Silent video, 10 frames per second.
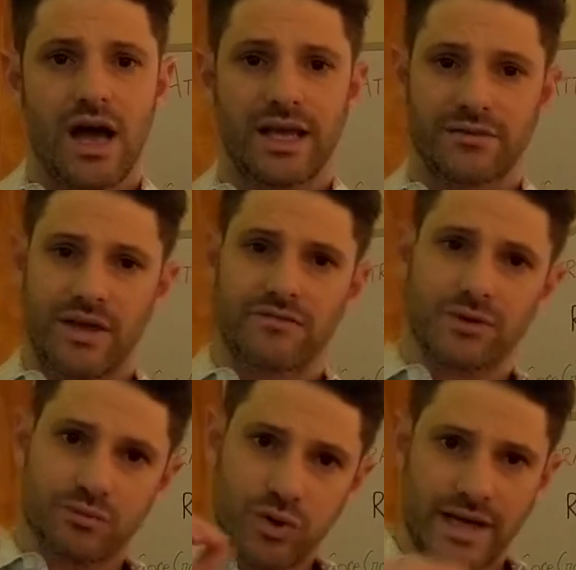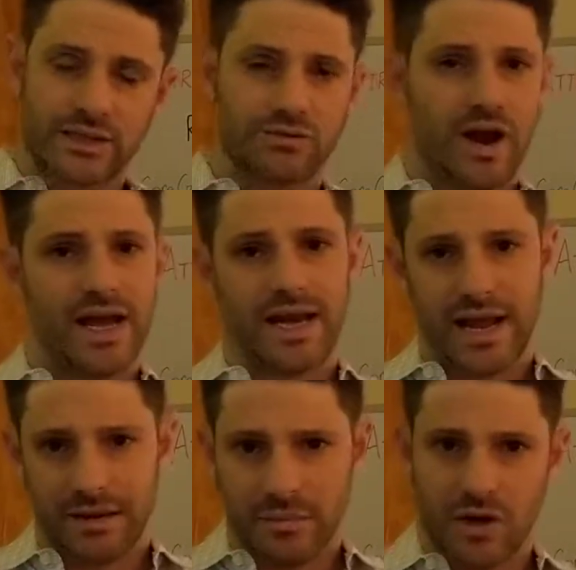If you're priced right
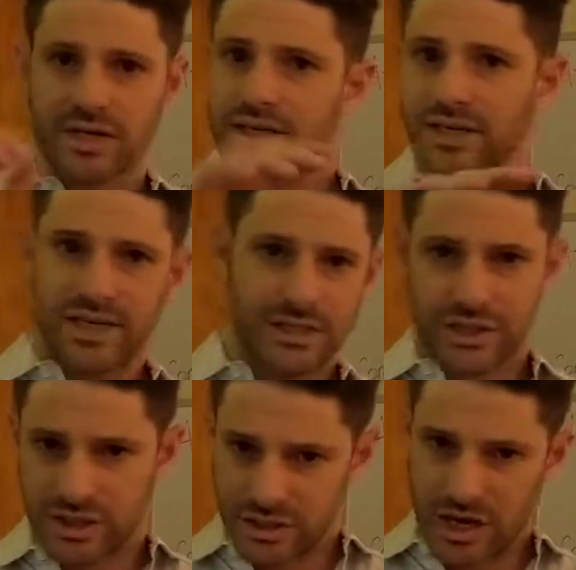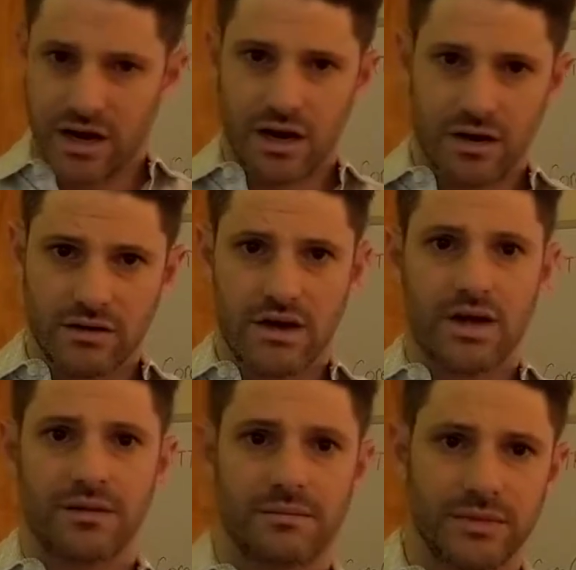and market conditions are
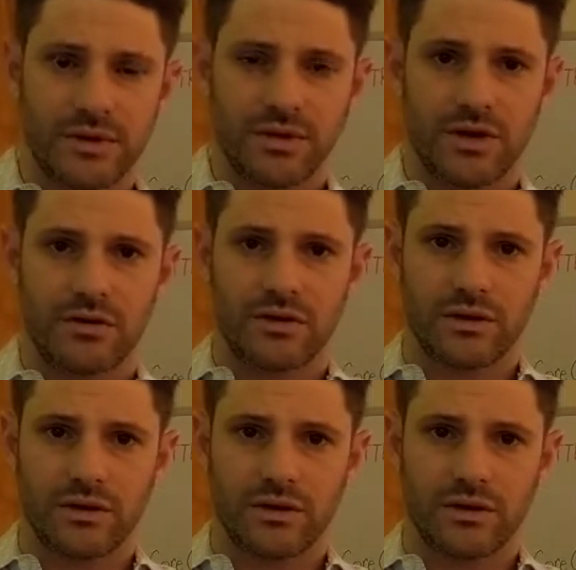you know,